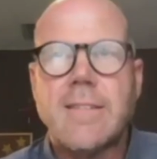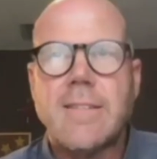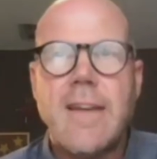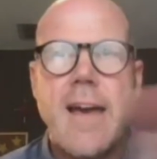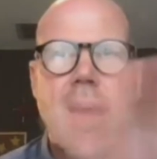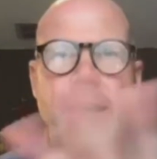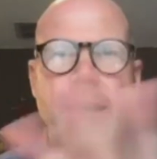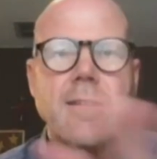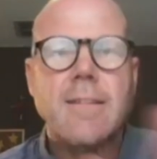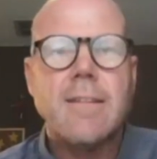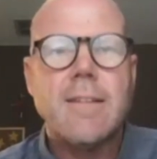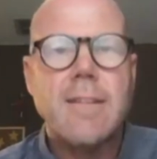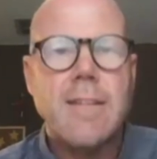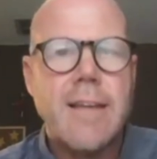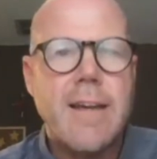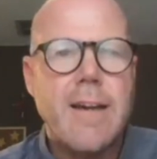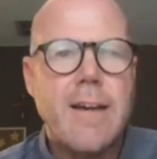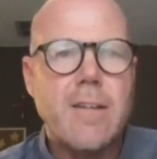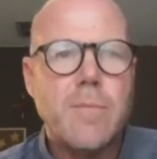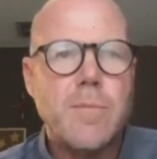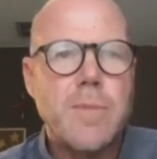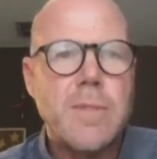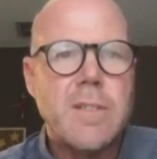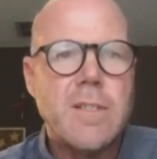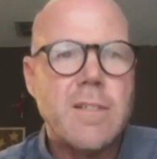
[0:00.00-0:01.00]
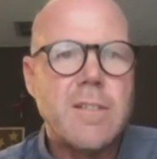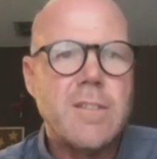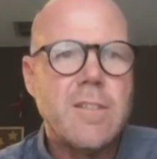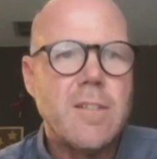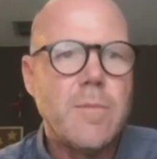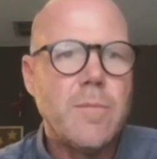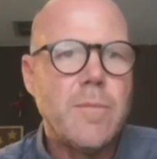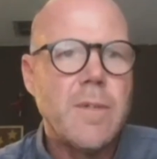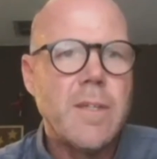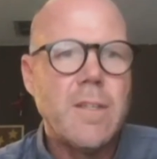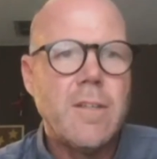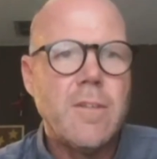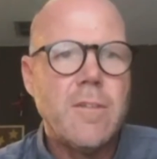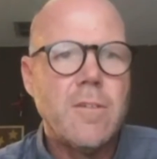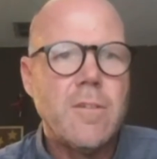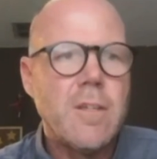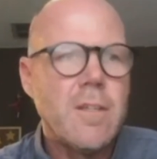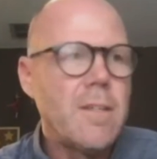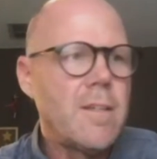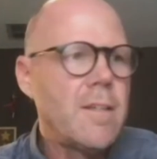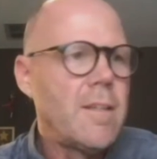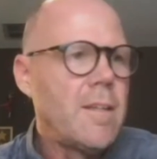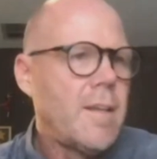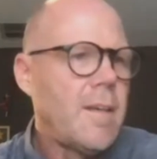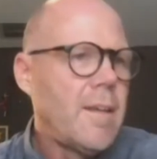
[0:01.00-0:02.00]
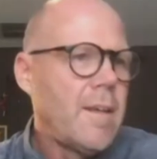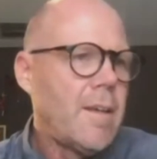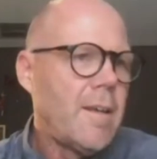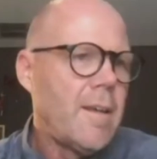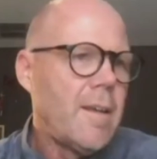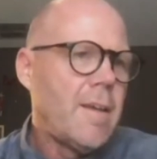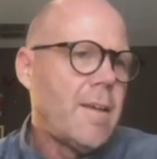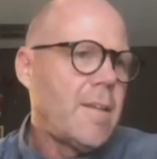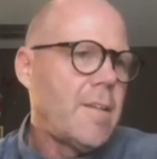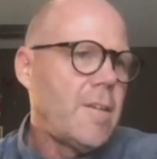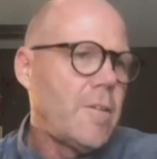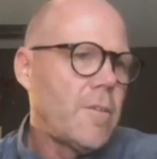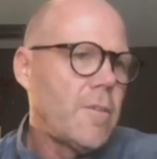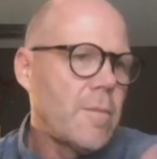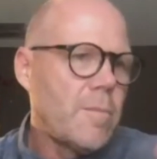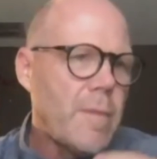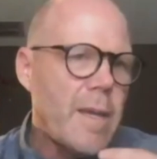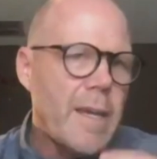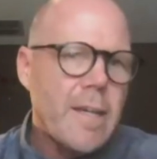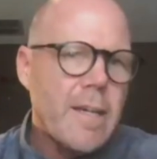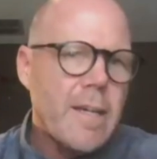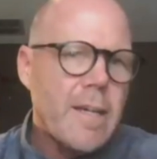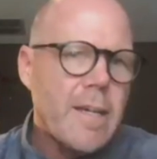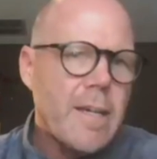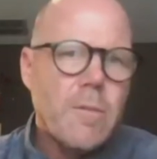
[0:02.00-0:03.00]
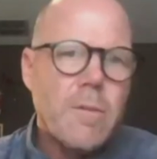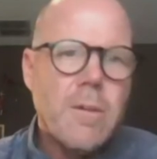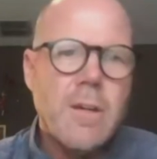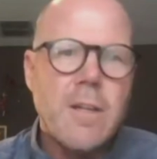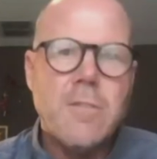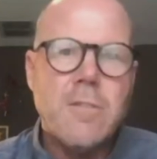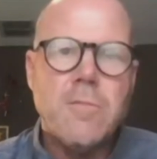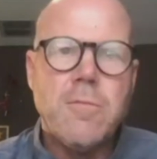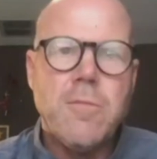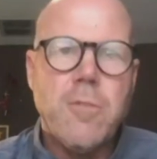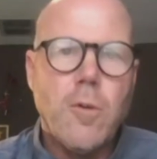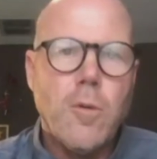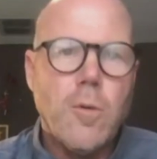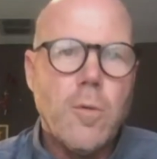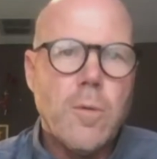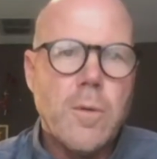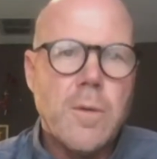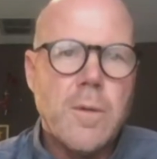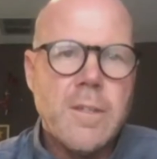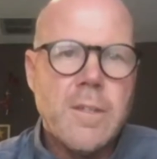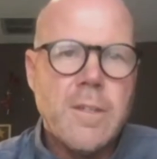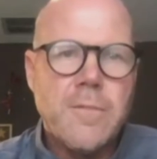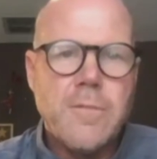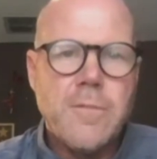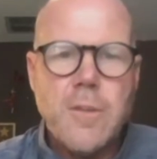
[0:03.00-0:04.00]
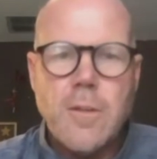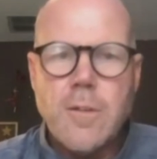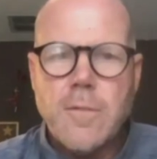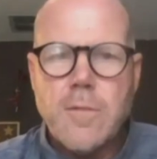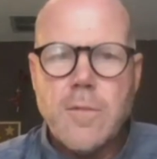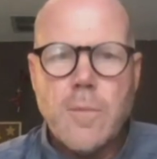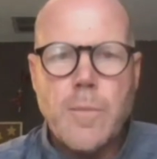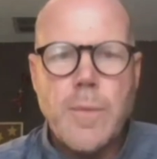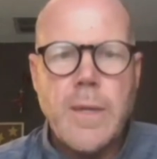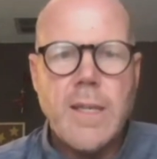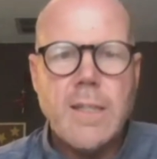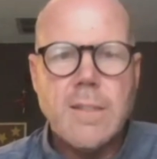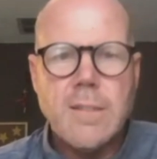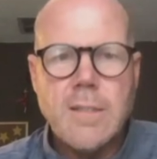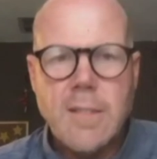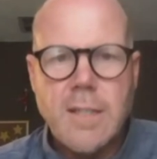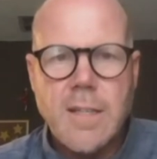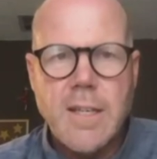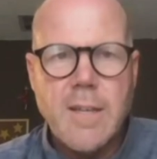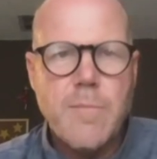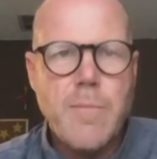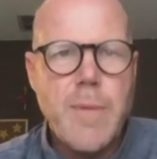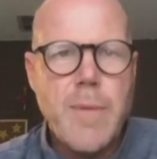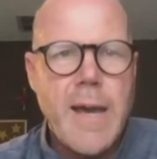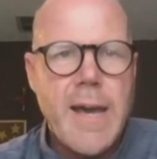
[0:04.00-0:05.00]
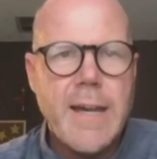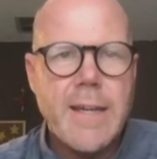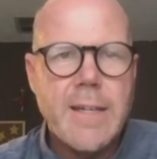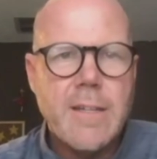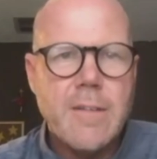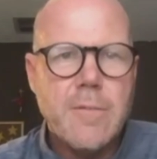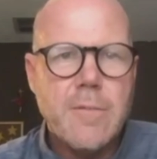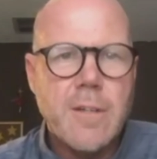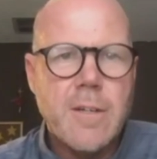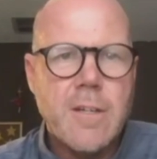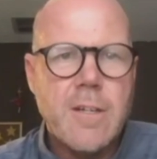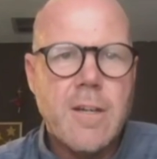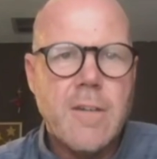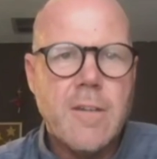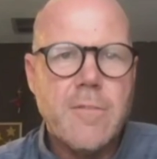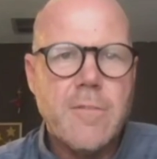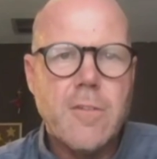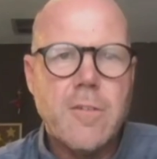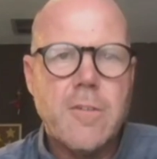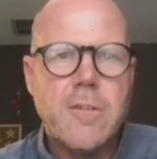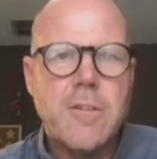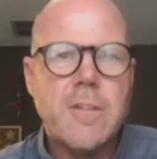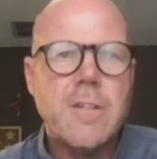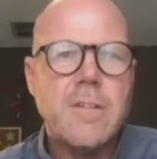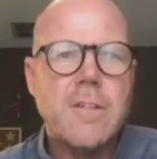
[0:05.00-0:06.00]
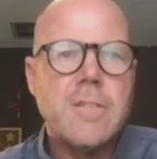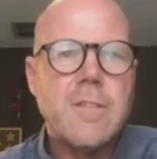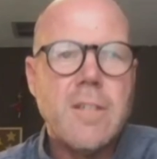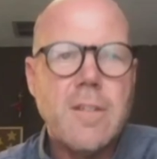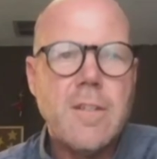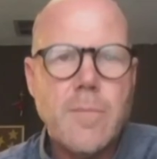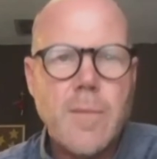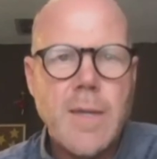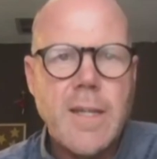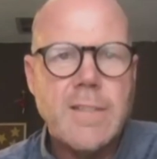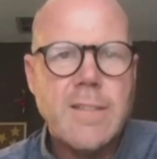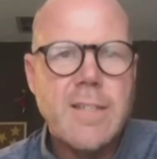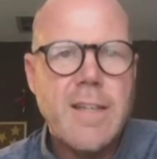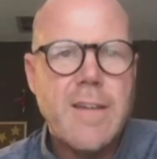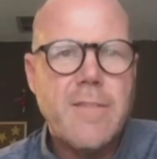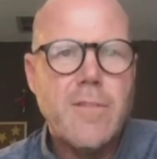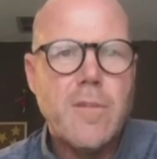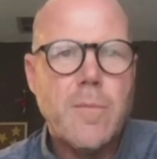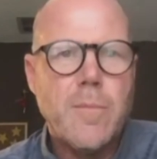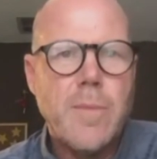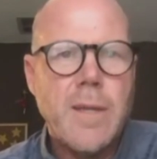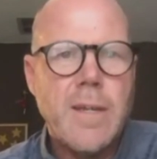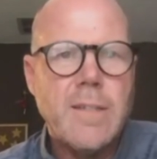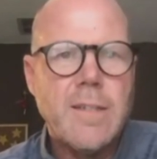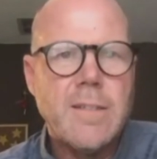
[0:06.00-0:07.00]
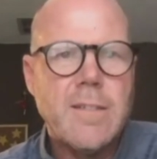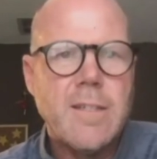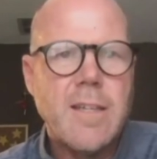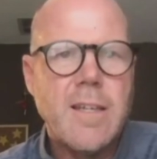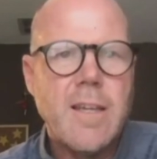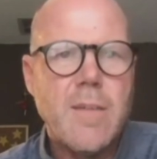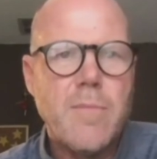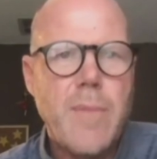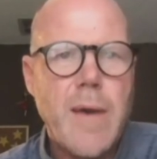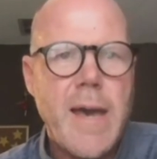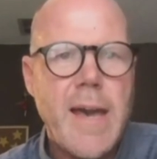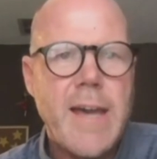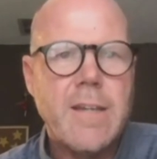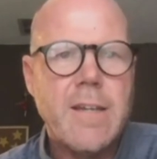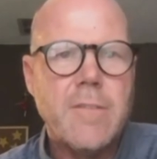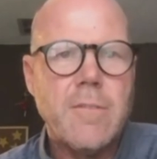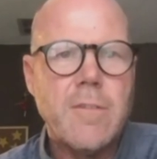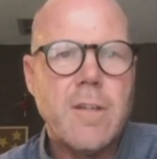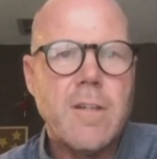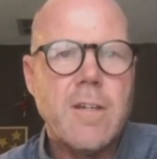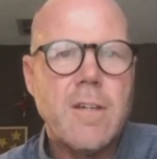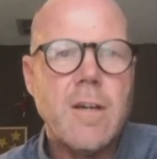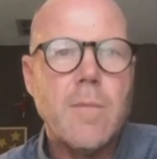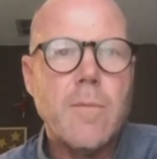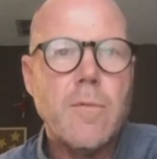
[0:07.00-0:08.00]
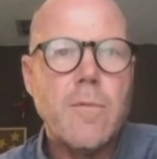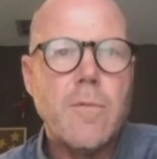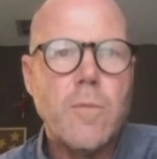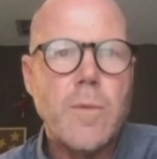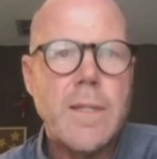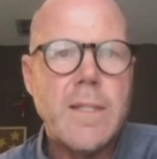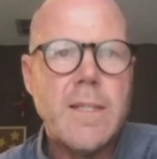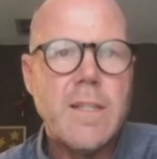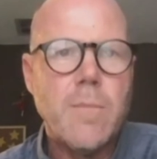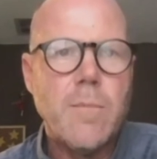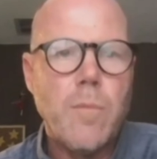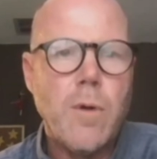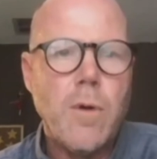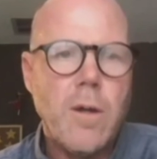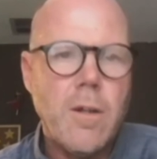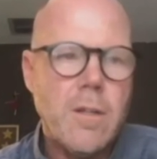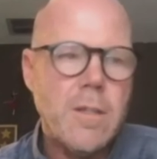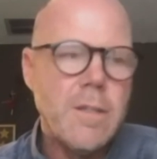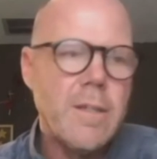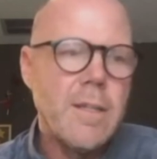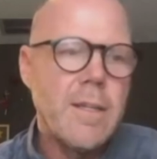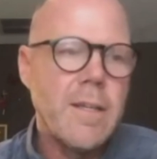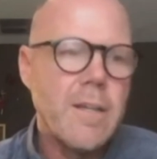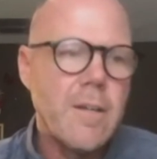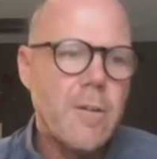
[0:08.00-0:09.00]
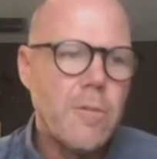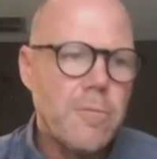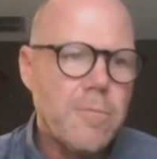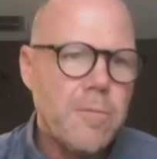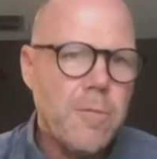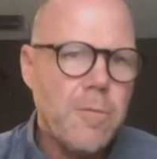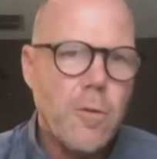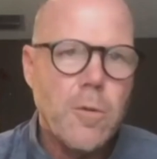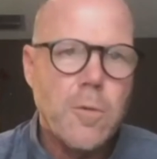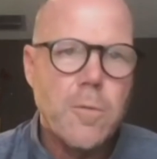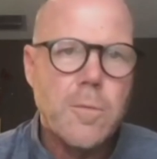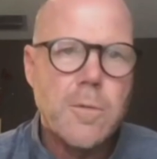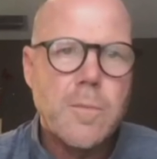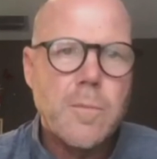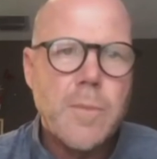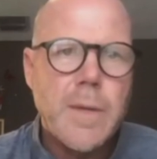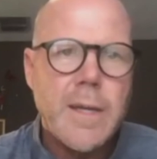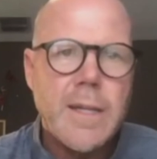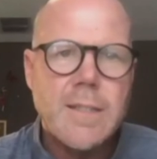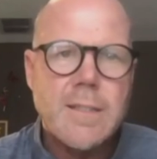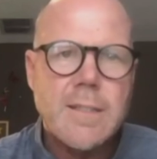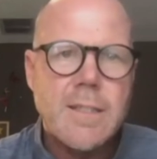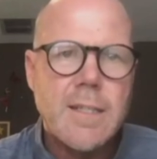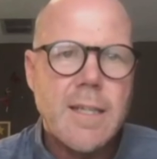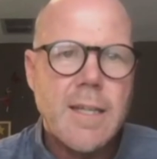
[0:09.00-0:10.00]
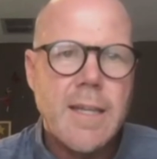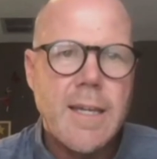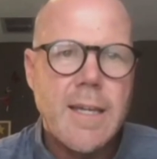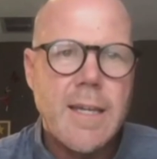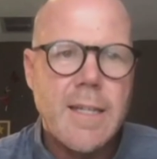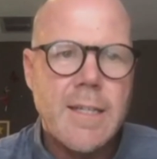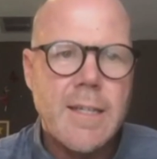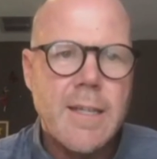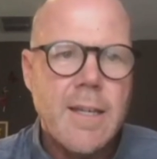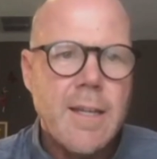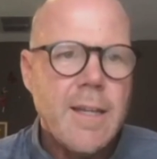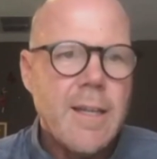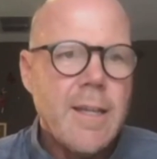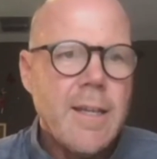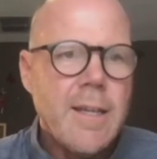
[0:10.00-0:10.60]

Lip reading: tactically out of position, but you can make a run forward, and if you have the pace to get back and recover, or your teammates have the pace to get back and recover, win the ball, and then go forward with pace again,